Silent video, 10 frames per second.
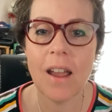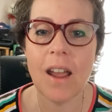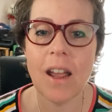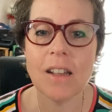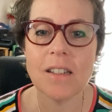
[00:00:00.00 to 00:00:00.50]

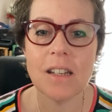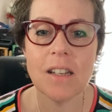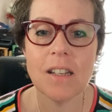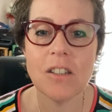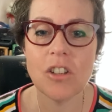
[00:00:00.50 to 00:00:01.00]
it
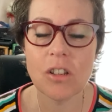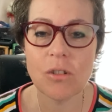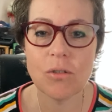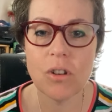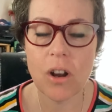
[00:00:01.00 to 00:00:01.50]
is
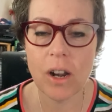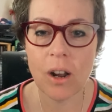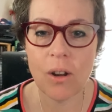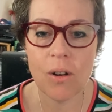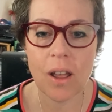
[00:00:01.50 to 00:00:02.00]
just gone 9
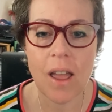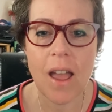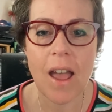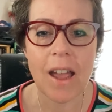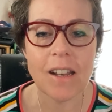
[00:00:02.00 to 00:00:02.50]
o'clock
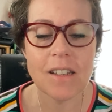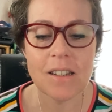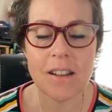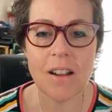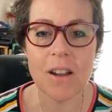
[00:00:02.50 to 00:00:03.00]

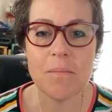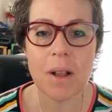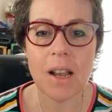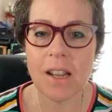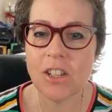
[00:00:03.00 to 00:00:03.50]
and
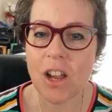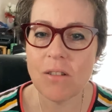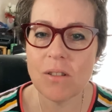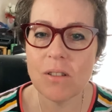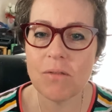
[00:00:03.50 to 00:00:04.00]
I'm Claire
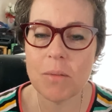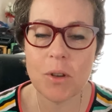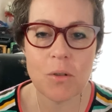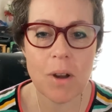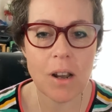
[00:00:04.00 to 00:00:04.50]
Jones from
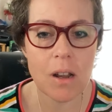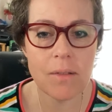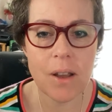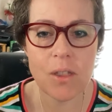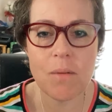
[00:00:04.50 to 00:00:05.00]
Your One
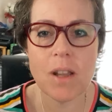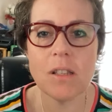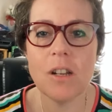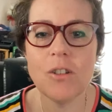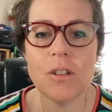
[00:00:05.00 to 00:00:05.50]
Life Healthy
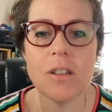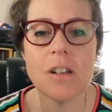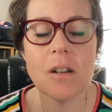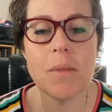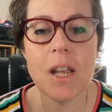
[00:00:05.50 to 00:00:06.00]
Weight Solutions,
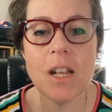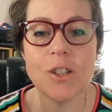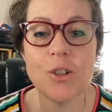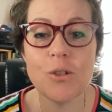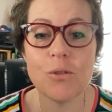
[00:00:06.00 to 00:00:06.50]
and I'm here
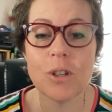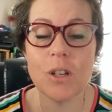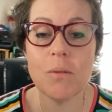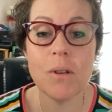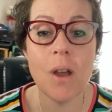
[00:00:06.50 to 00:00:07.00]
to talk
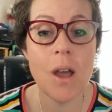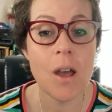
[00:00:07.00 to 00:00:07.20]
to you